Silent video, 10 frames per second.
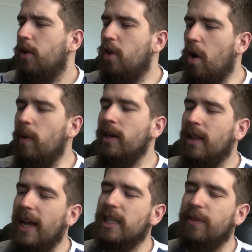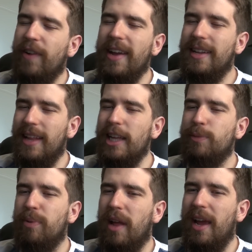No one classified a let's
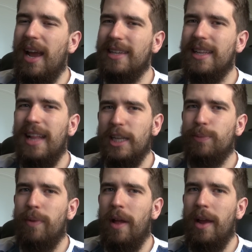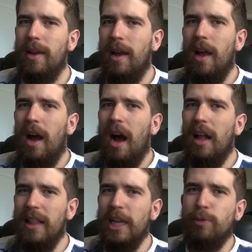play as a let's play.
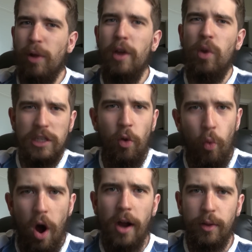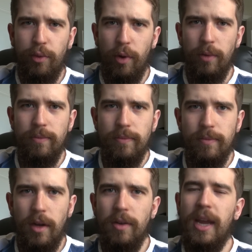A let's play was a walkthrough,
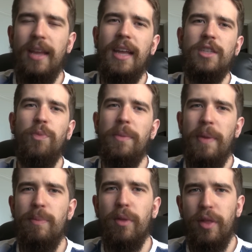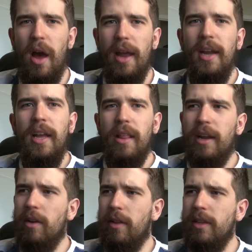okay? That's what people thought.
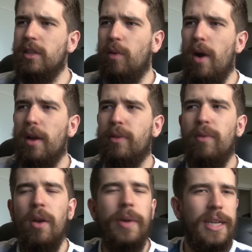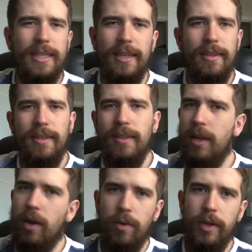Like, oh, no, this is a walkthrough. No, it isn't.
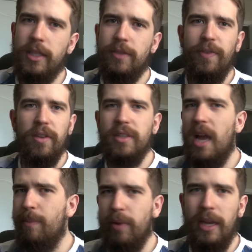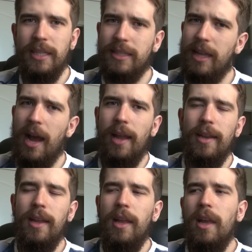No, it's first time playing. It's not.
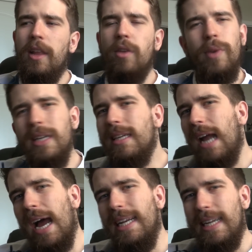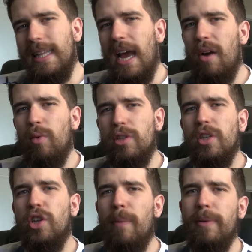The reason I did that was
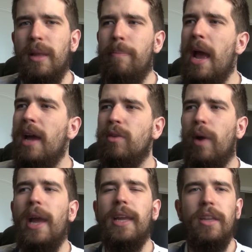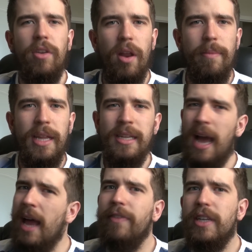to jump on the bandwagon, you know what I mean?
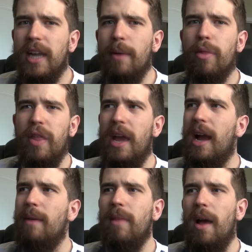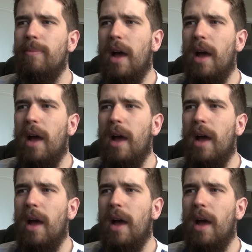Kind of a dumb thing. I'm